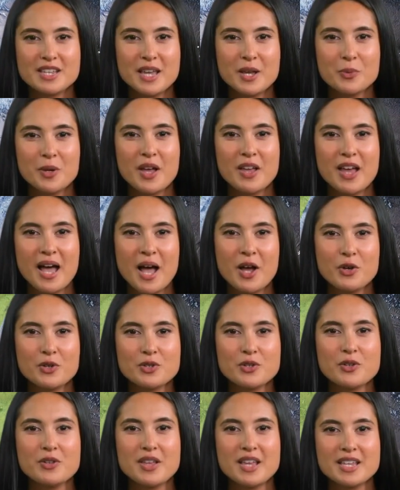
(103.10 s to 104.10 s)
about how
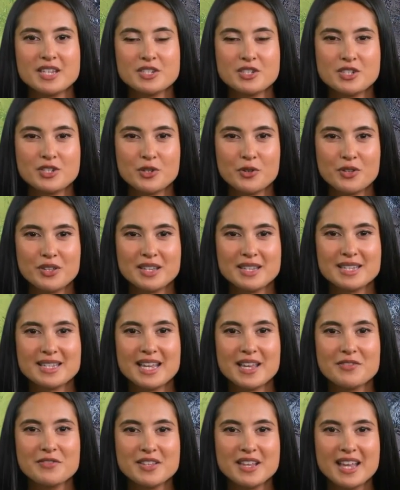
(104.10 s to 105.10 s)
you can ensure the
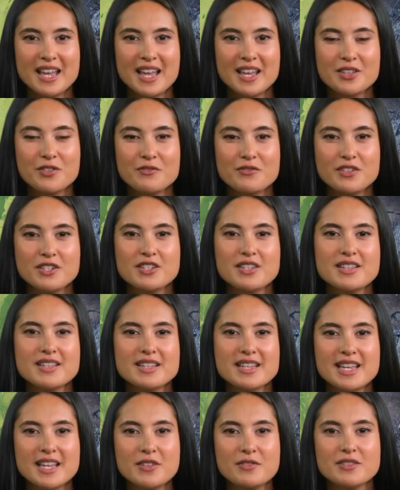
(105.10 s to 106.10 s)
safety and
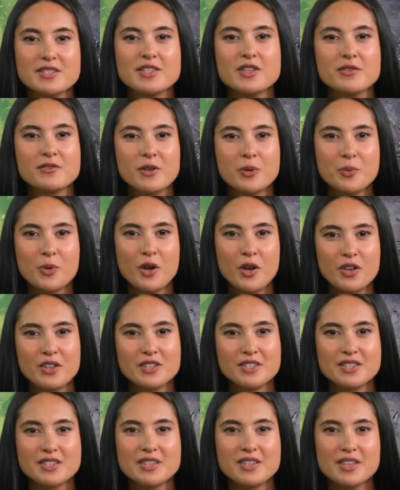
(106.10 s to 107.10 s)
efficiency of server
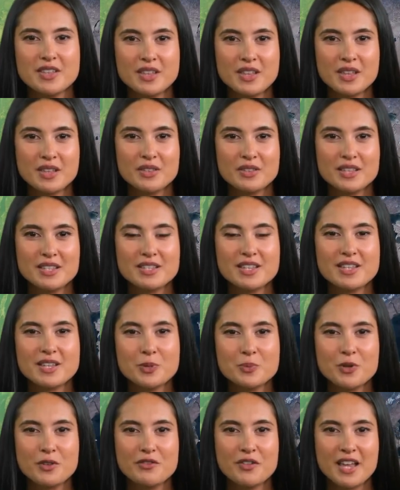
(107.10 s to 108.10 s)
parks, visit the
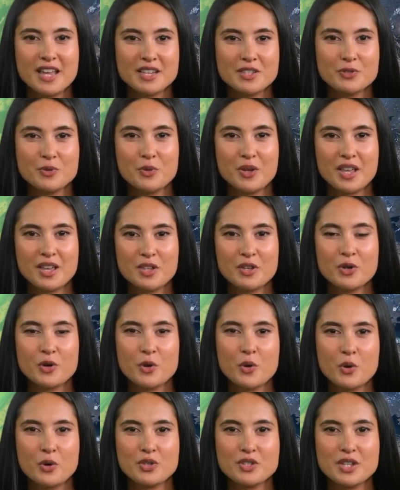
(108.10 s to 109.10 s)
provided link
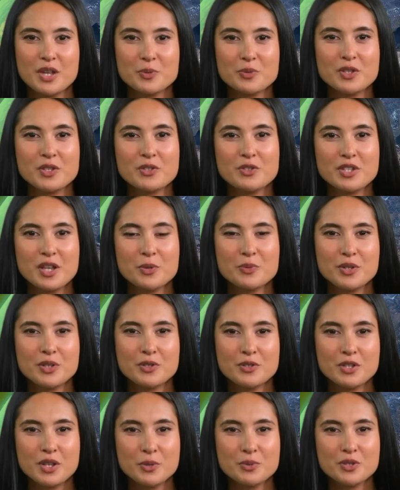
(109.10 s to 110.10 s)
or
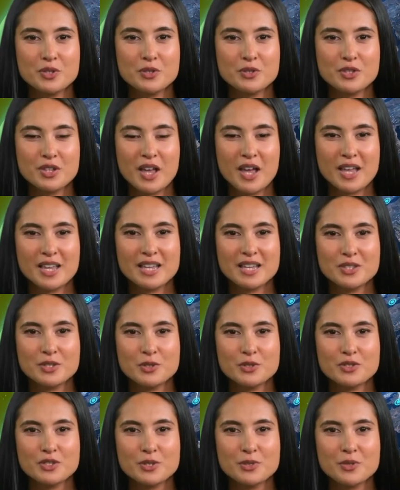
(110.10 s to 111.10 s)

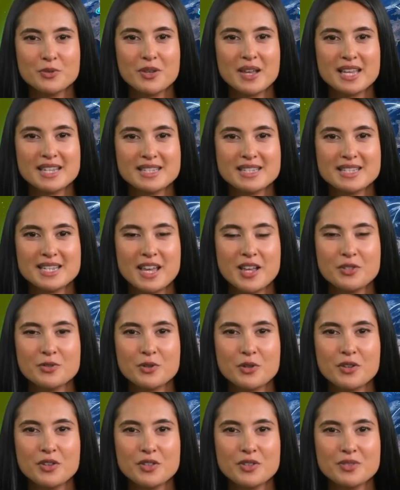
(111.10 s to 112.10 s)

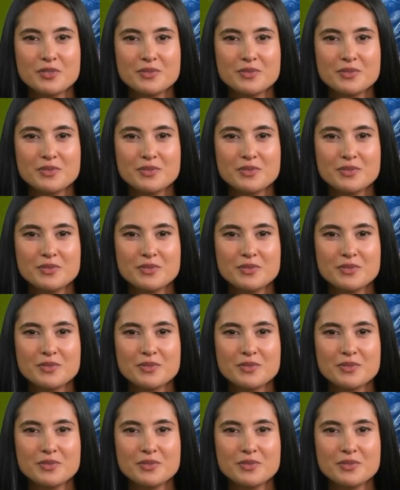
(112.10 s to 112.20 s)
www.enoceanalliance.org.